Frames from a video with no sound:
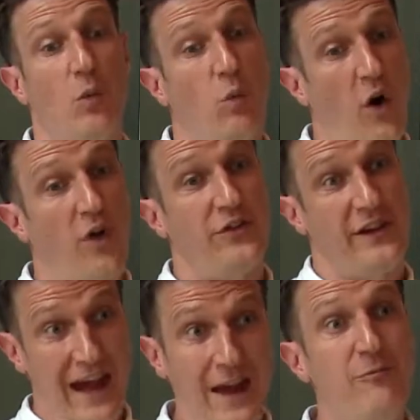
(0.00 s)

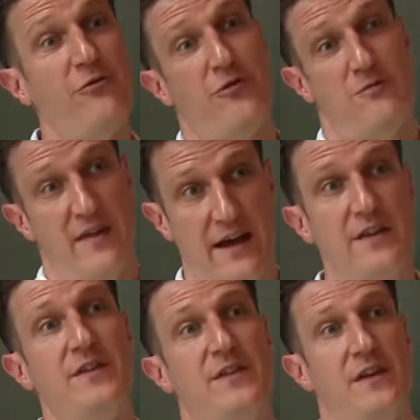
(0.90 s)
what came from
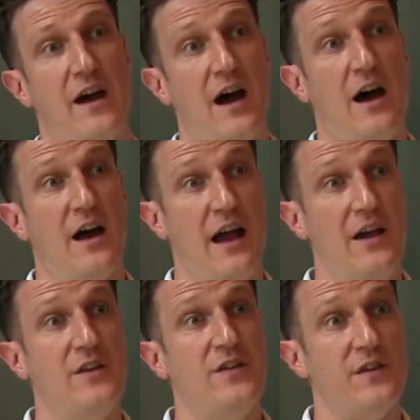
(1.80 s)
this
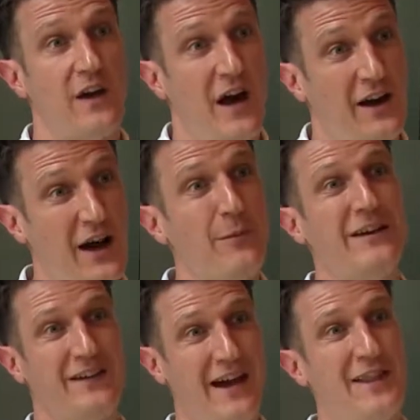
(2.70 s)
is a
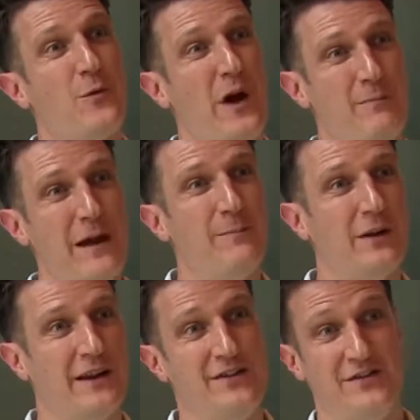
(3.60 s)
coming together where
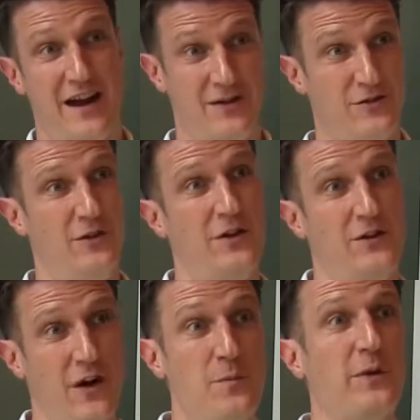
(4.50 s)
people exchange
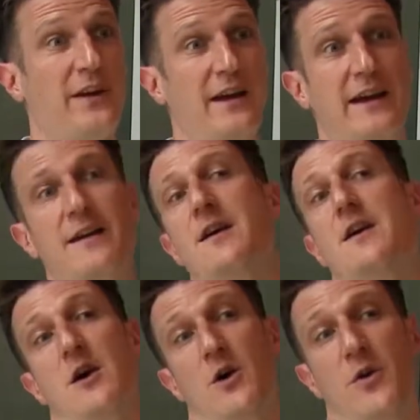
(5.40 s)
views openly and